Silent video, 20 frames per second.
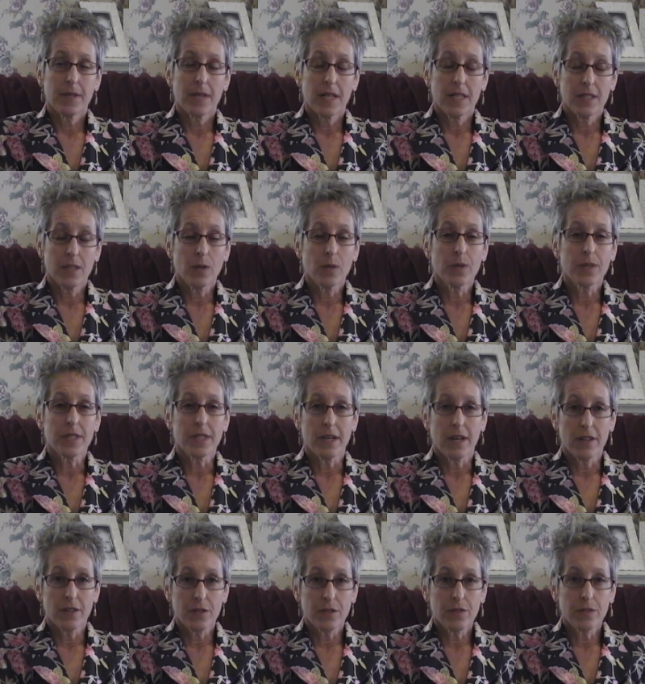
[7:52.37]
know with the
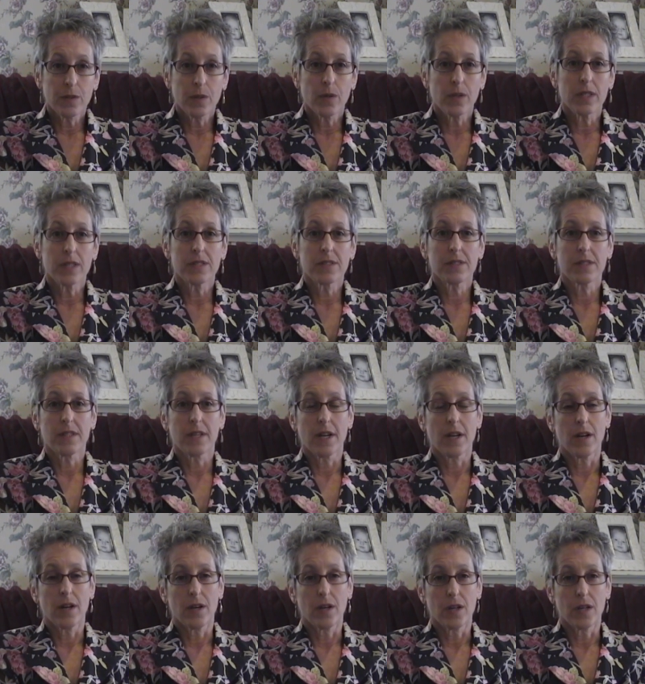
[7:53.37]
other florists,
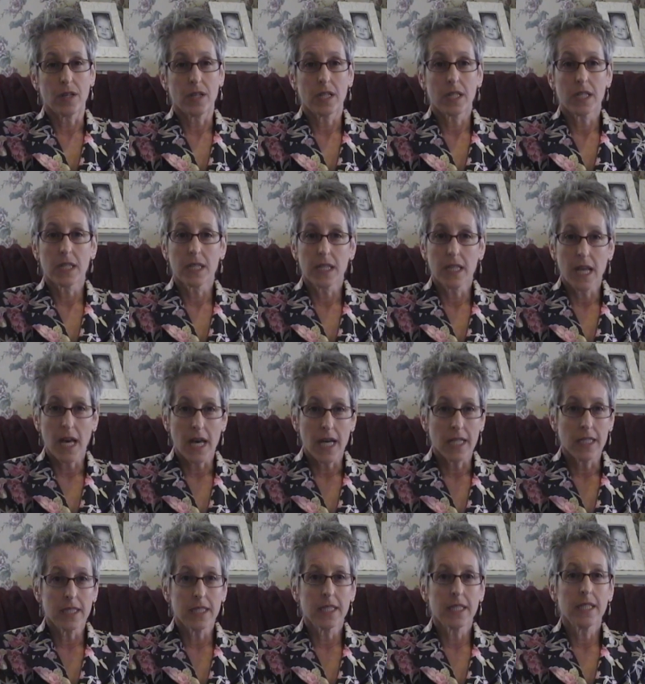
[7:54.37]
their
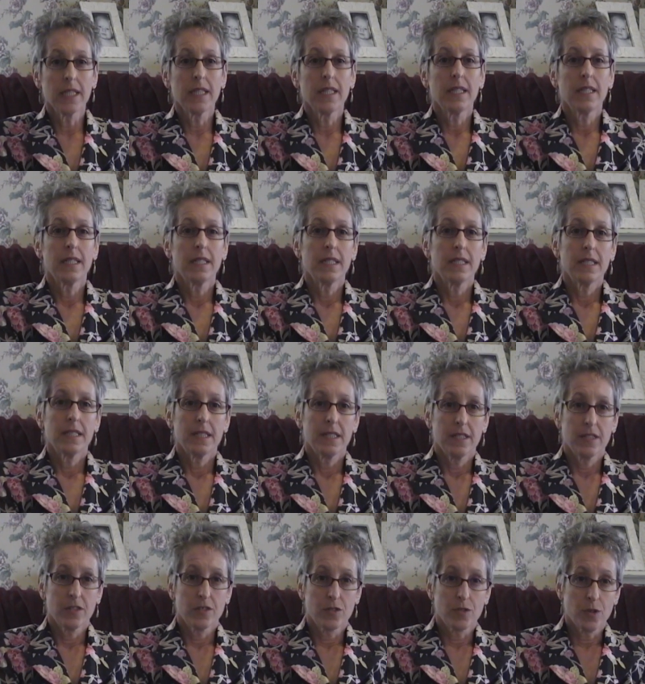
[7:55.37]
lead
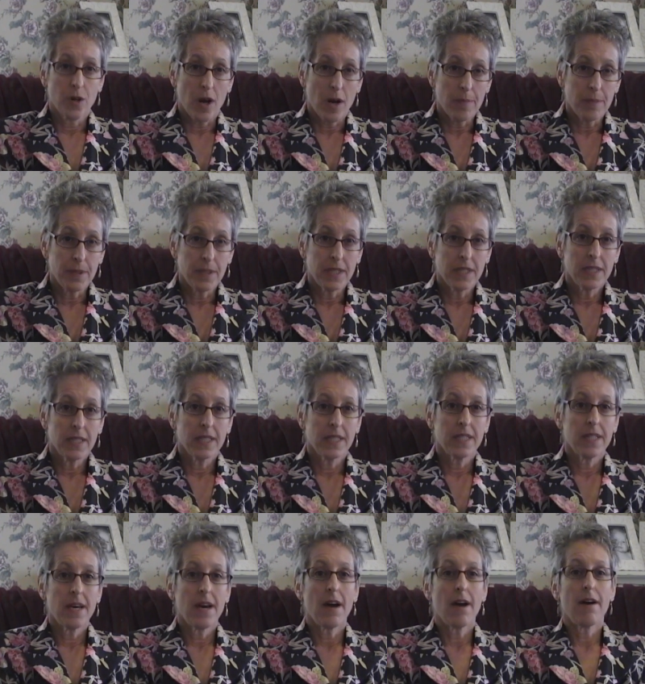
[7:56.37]
is dropping in
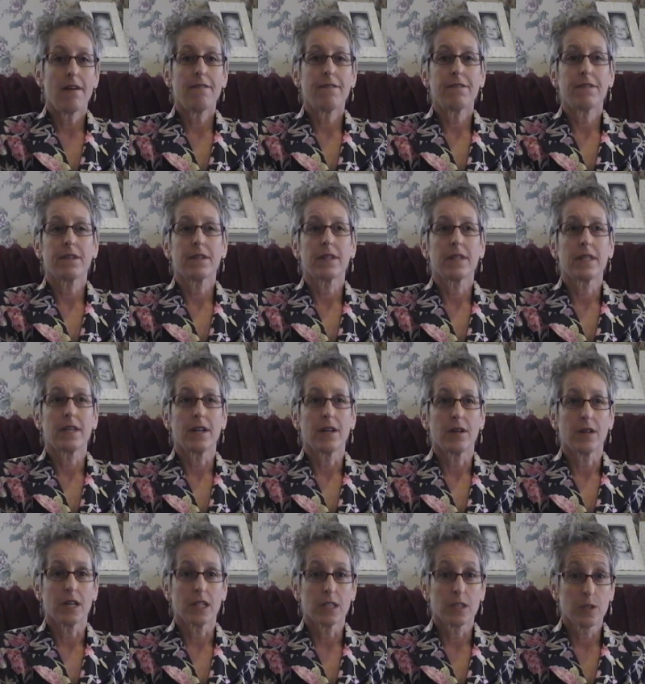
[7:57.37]
half. Their
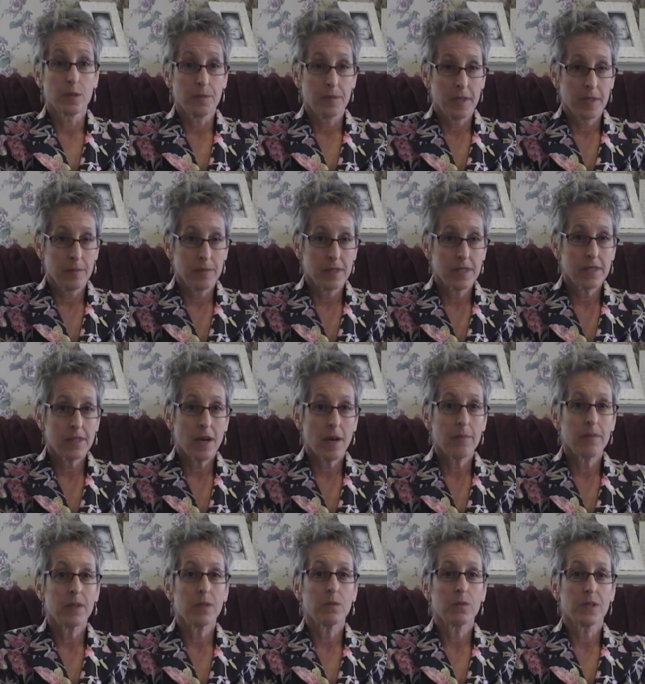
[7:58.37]
aluminum is
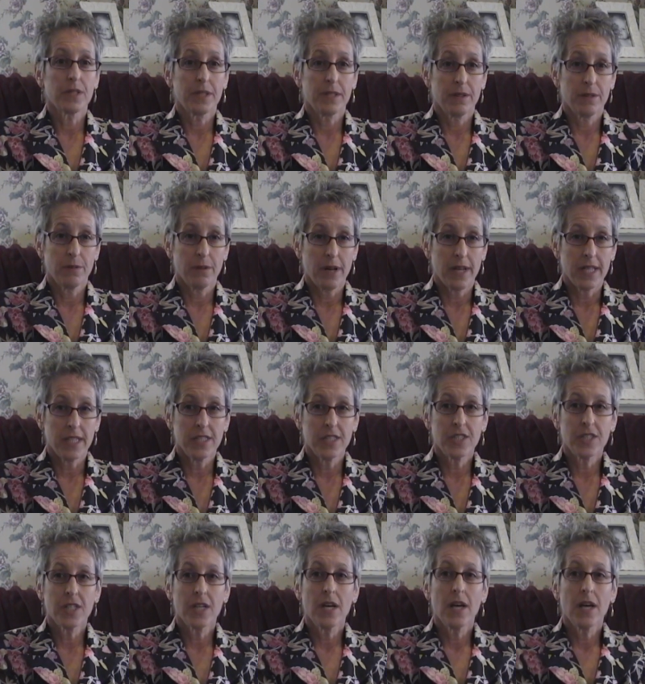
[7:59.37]
coming within range.